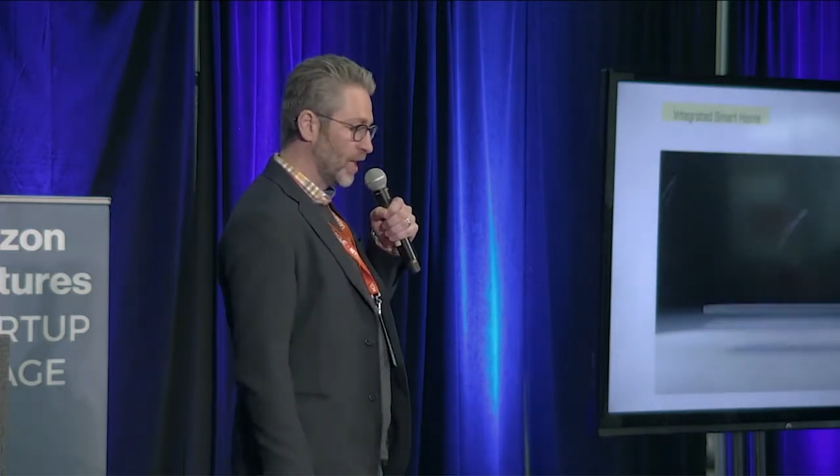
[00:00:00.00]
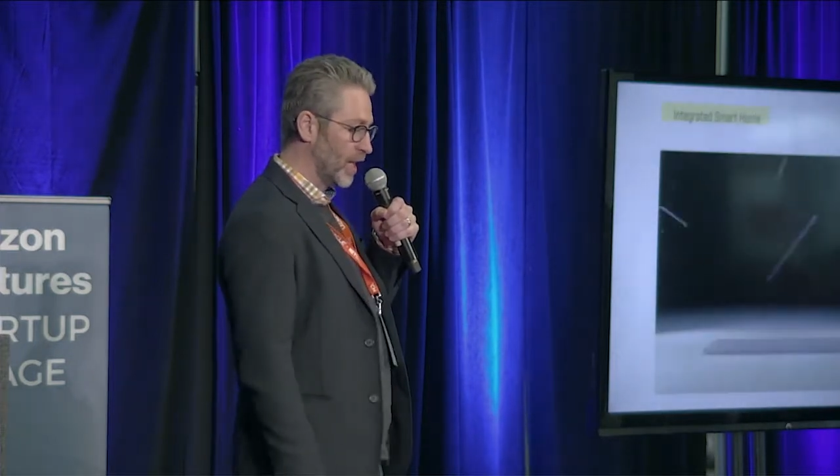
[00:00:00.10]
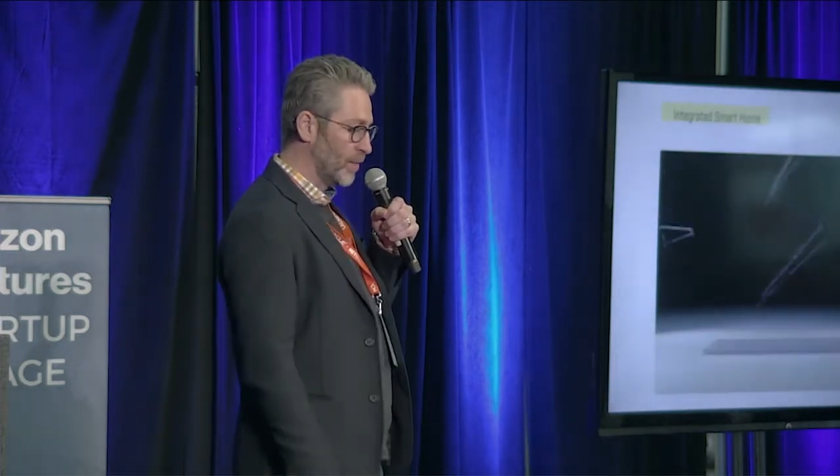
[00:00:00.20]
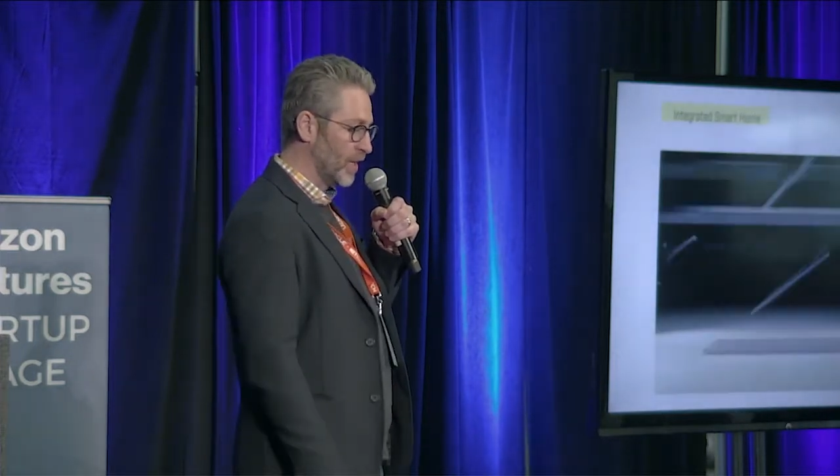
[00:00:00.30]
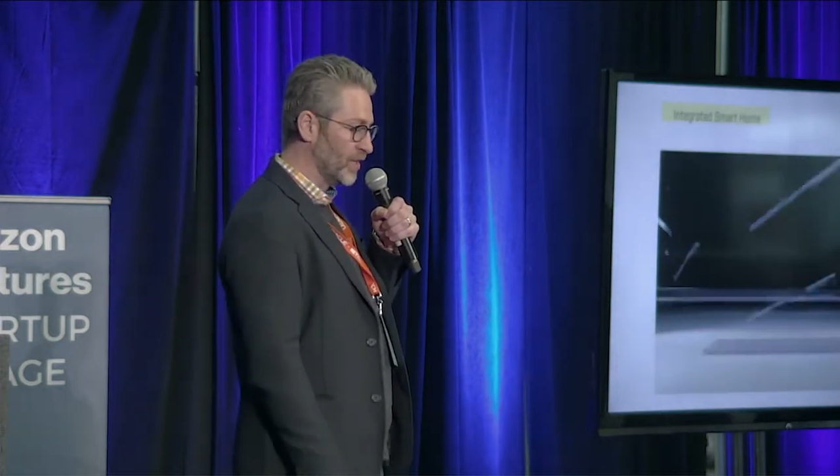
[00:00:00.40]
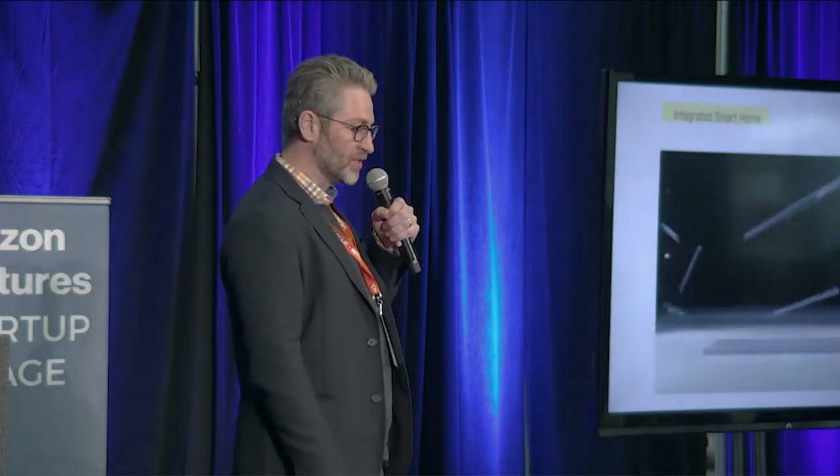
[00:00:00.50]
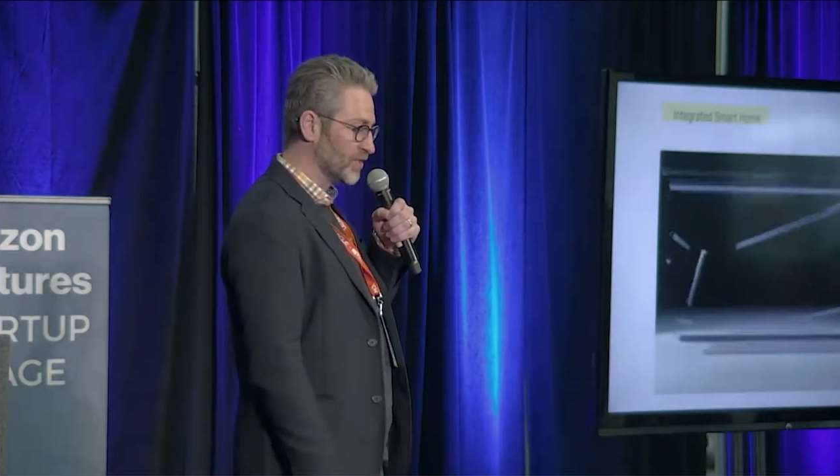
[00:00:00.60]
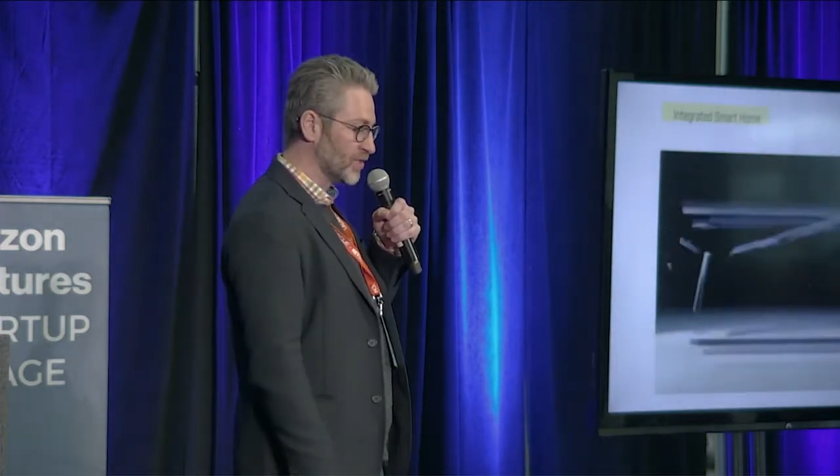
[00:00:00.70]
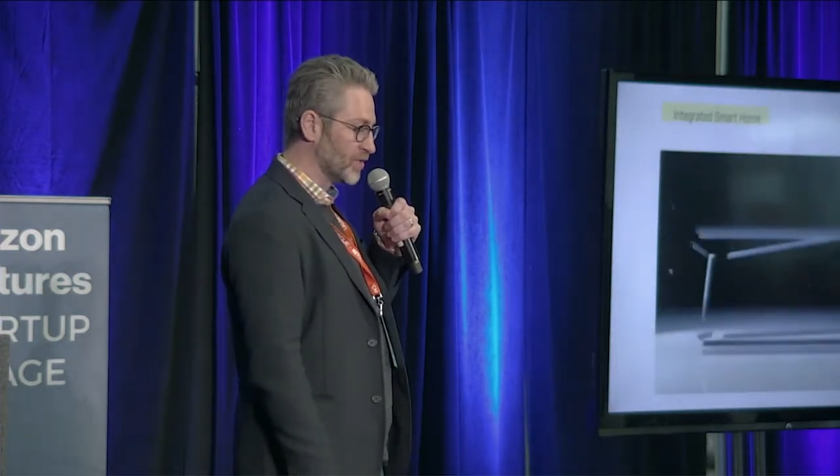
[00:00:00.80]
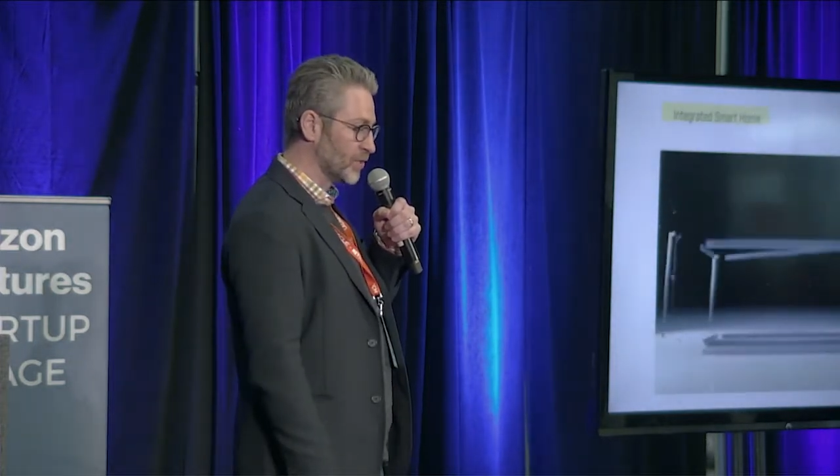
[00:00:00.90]
And
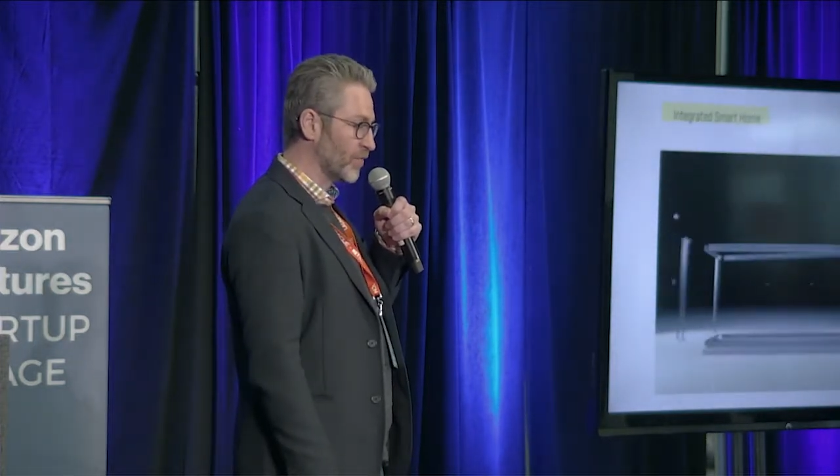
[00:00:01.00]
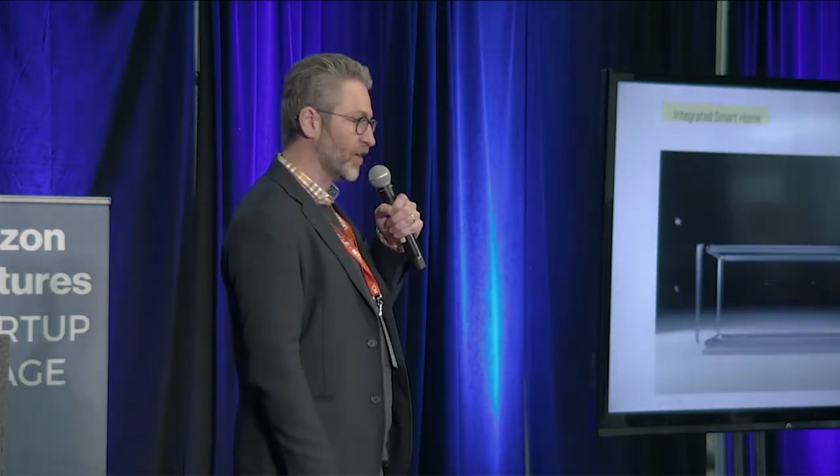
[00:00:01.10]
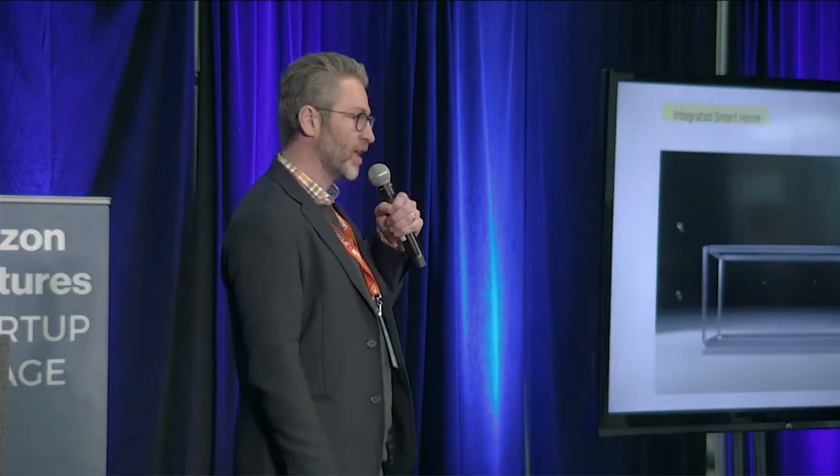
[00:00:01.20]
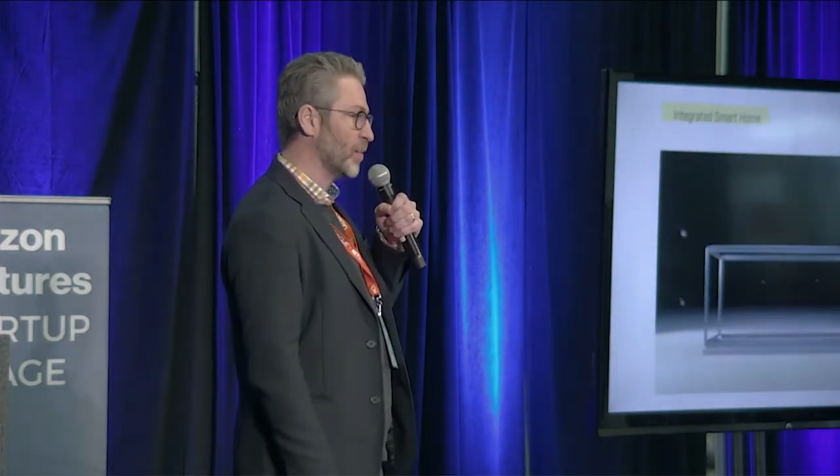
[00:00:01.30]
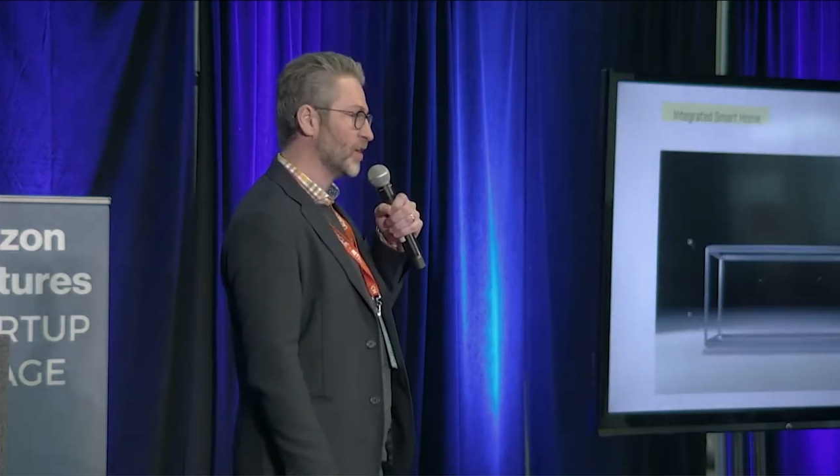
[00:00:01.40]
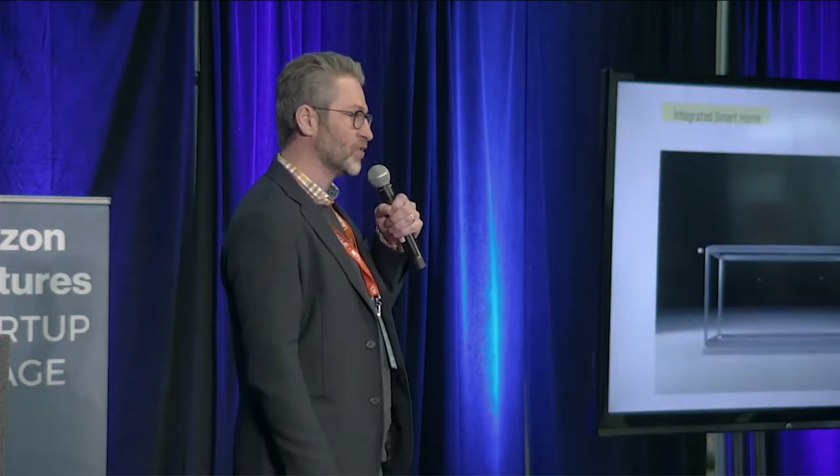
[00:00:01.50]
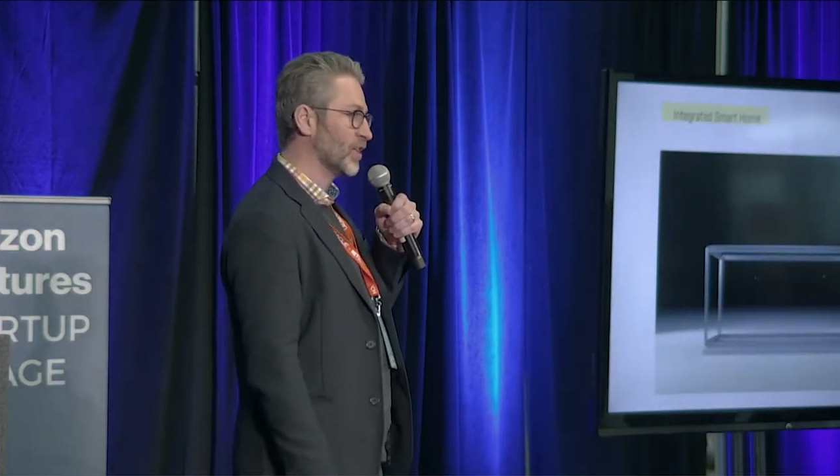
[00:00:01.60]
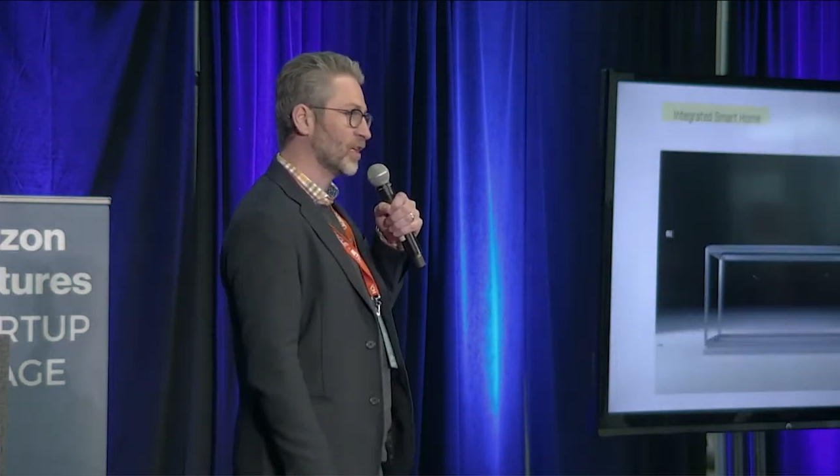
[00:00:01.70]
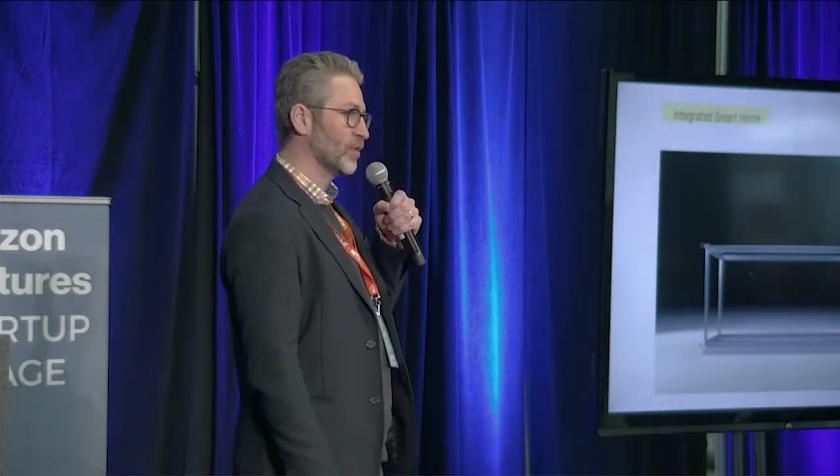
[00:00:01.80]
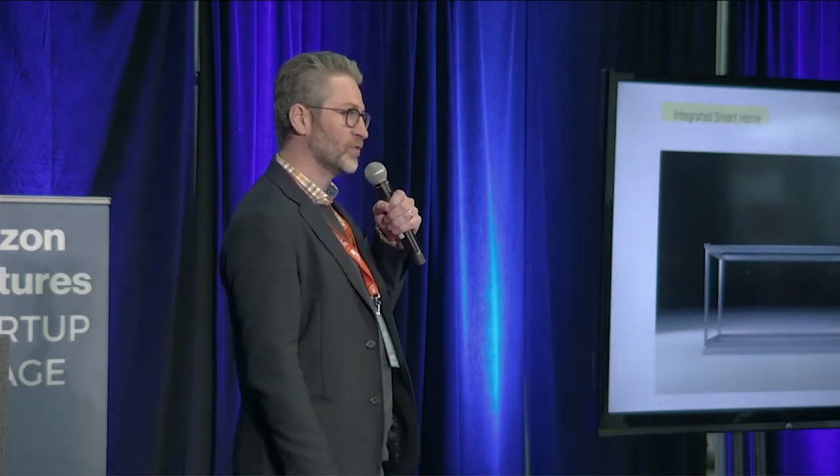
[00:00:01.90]
this is just sort of an animation
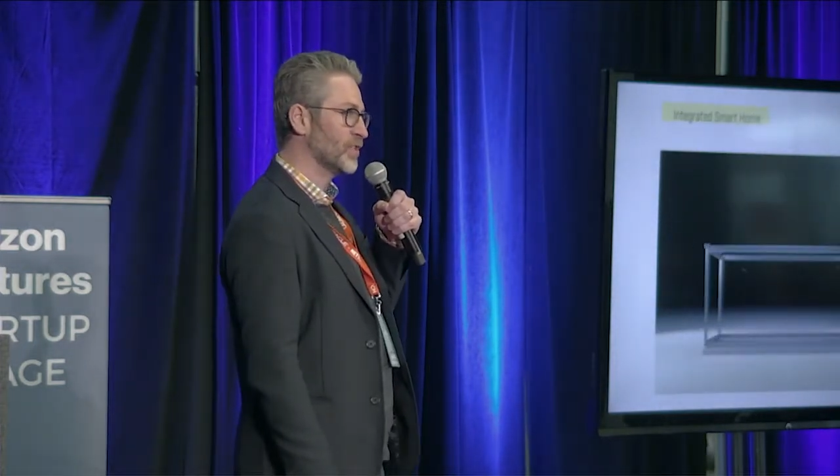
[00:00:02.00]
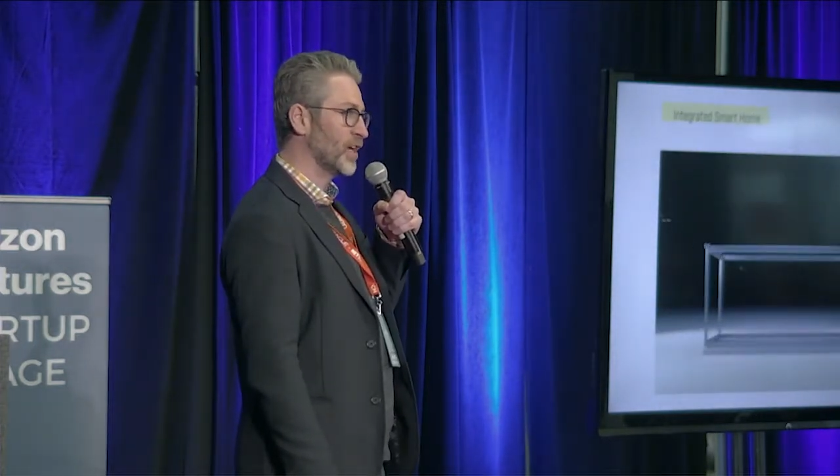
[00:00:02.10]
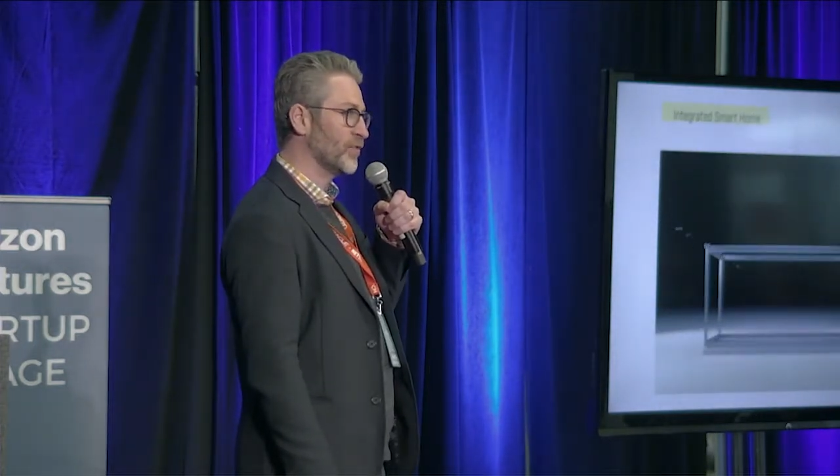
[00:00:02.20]
that closes